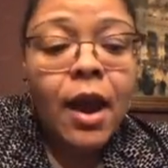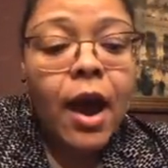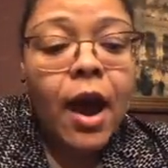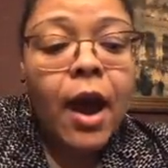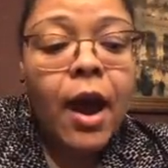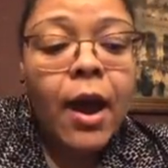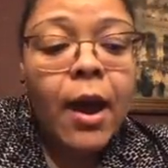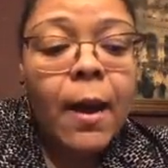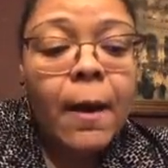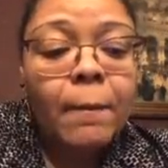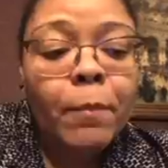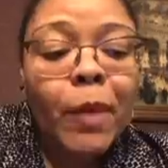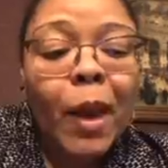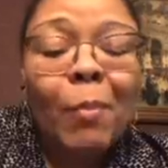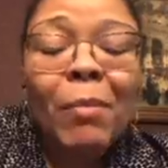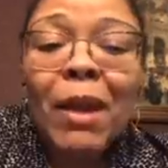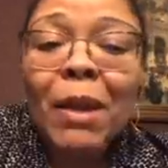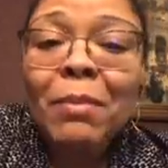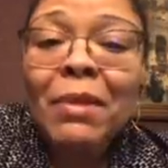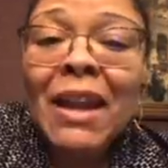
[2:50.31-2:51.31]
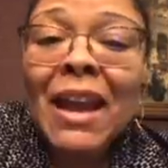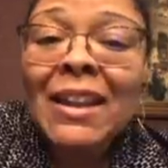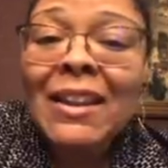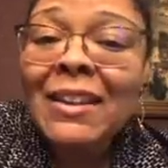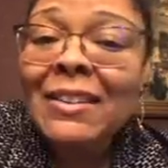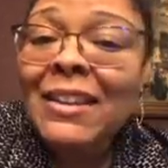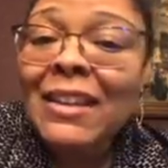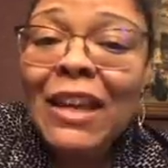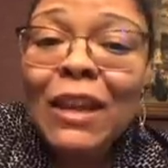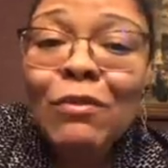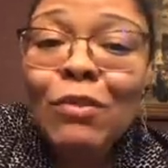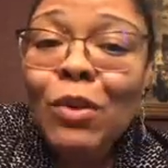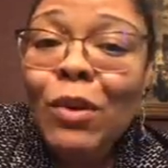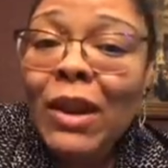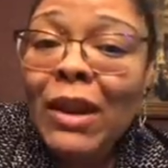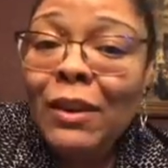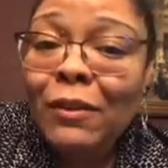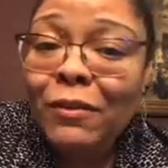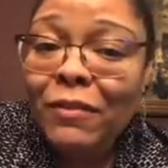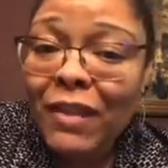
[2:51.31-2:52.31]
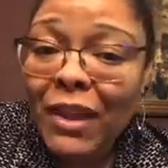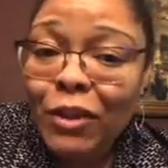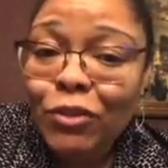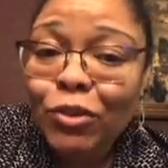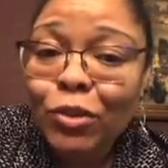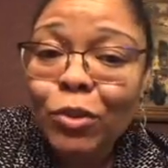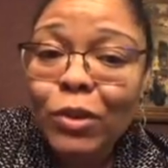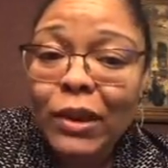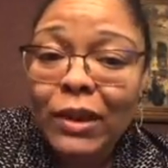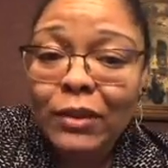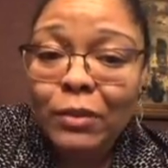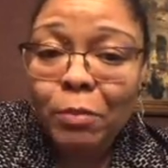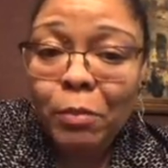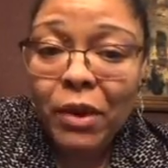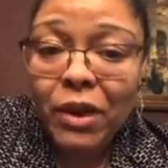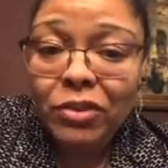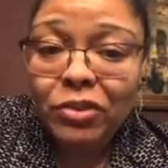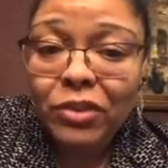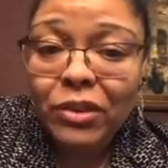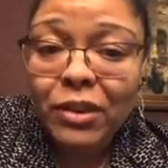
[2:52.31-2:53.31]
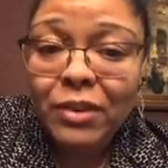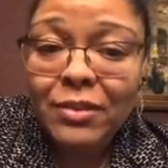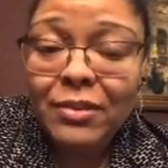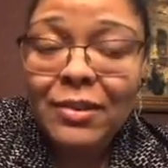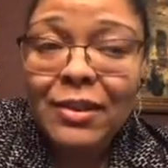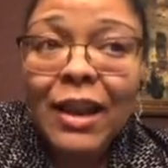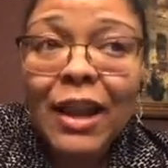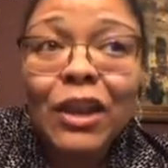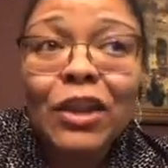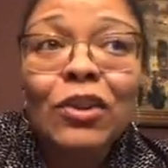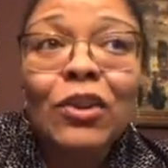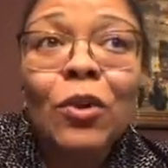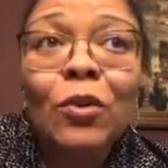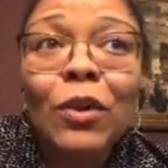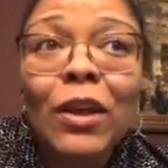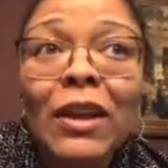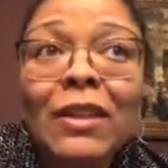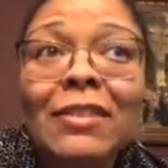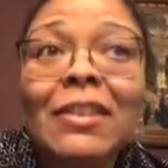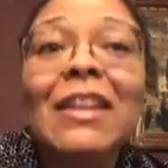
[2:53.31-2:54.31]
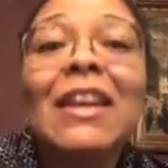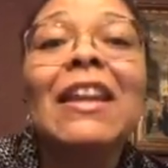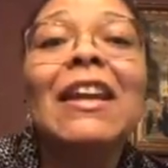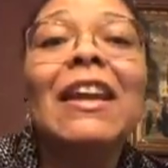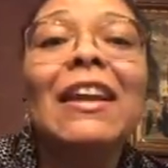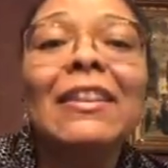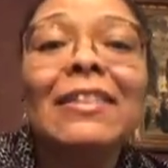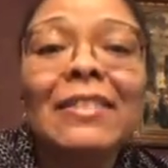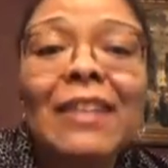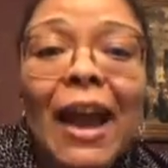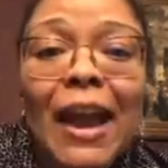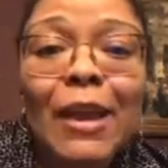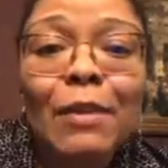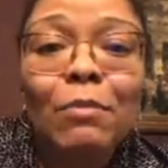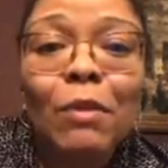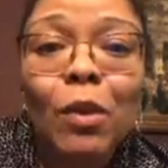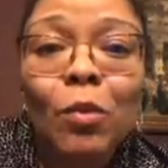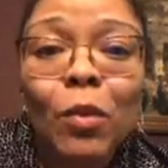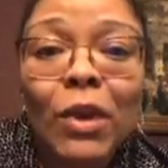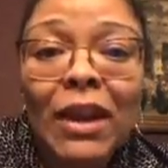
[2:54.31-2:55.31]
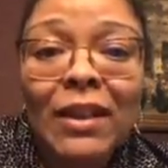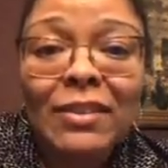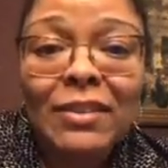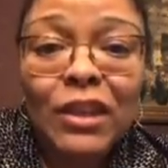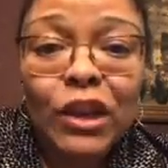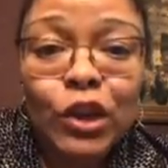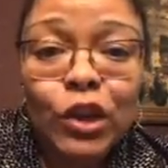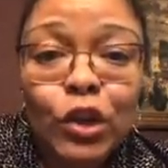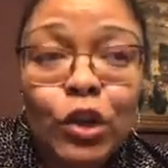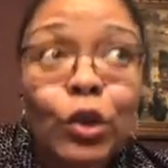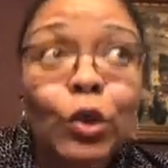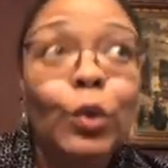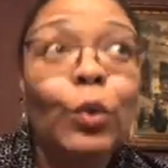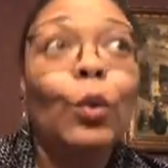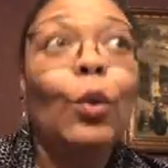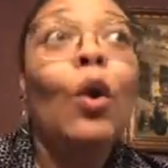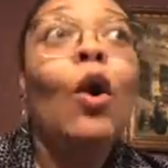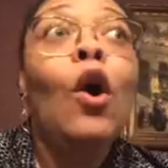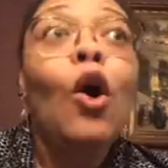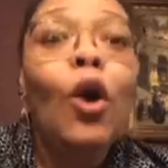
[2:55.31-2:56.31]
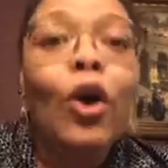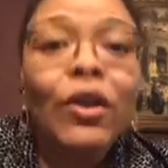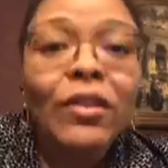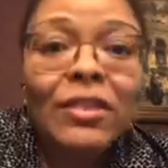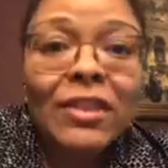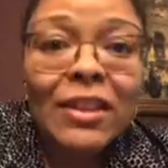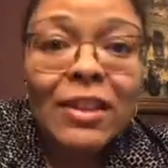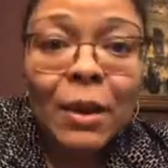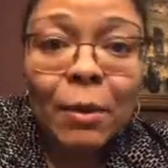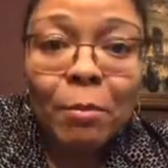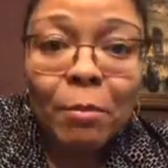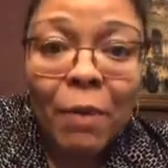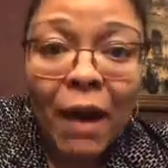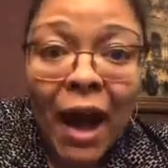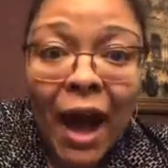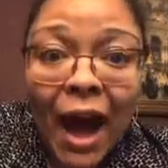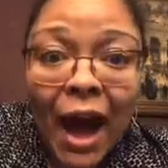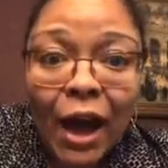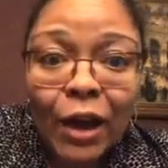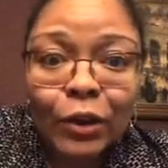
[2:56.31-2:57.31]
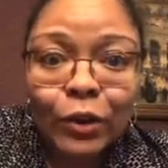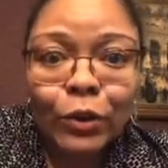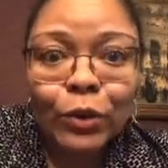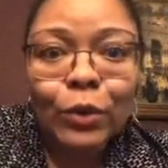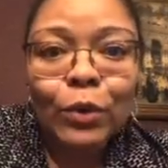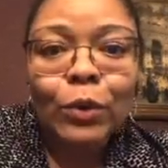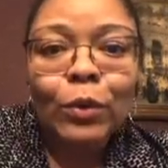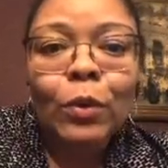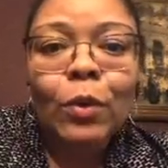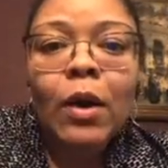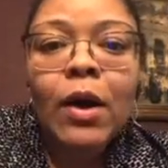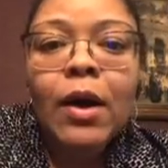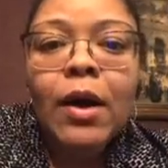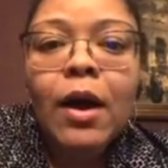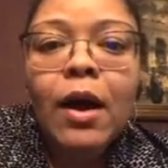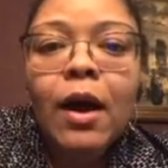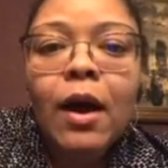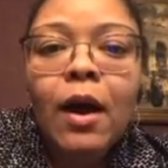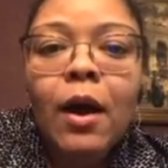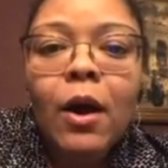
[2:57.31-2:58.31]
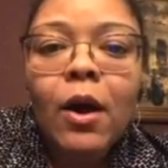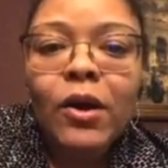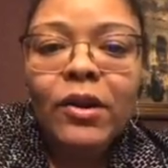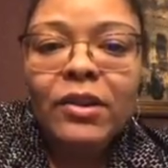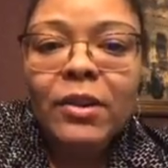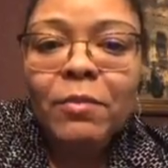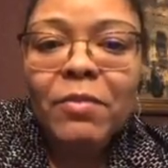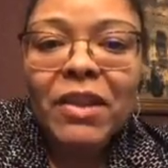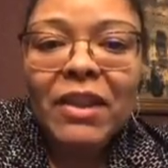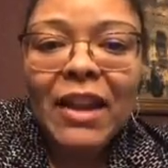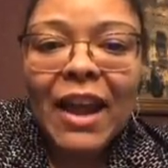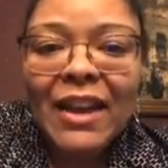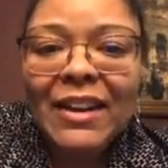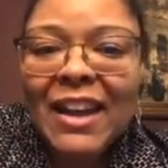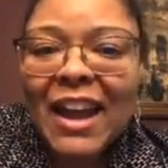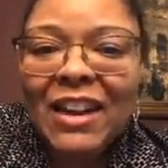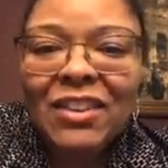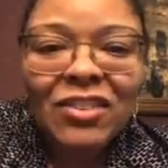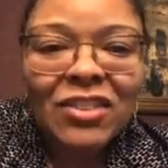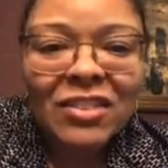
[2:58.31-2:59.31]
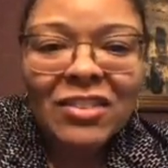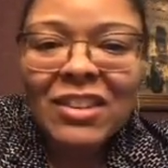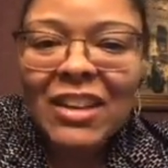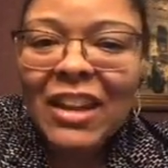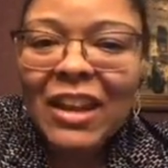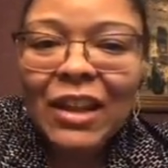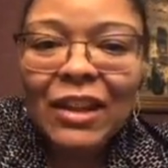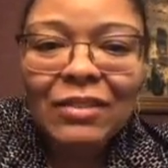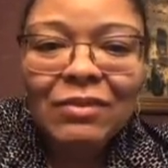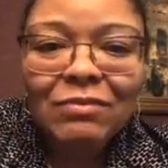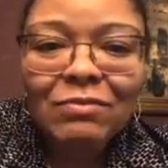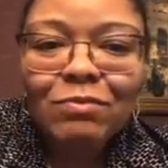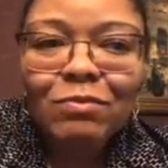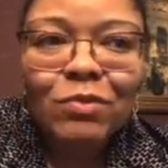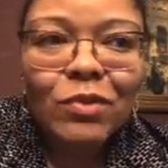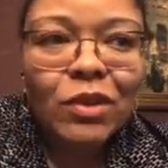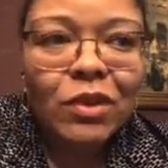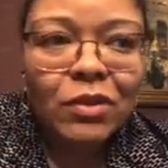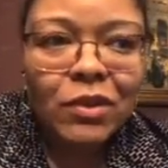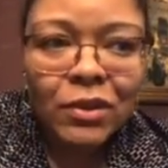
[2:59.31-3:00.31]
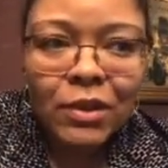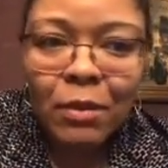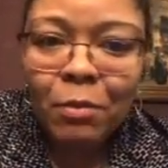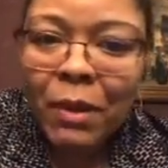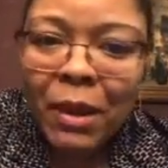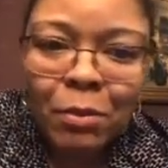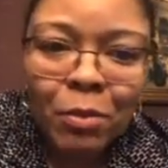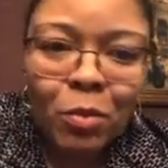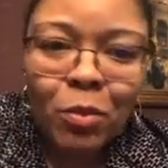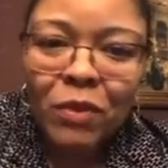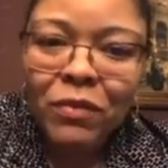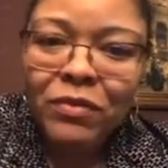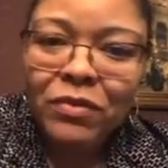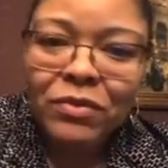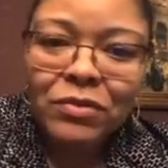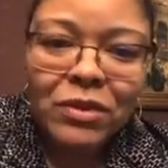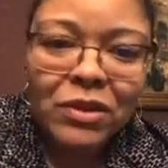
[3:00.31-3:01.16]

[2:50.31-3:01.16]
A baby that doesn't give you any facial expression. Like you don't see any excitement when they see you or see their bottle or something like that. You just get a baby with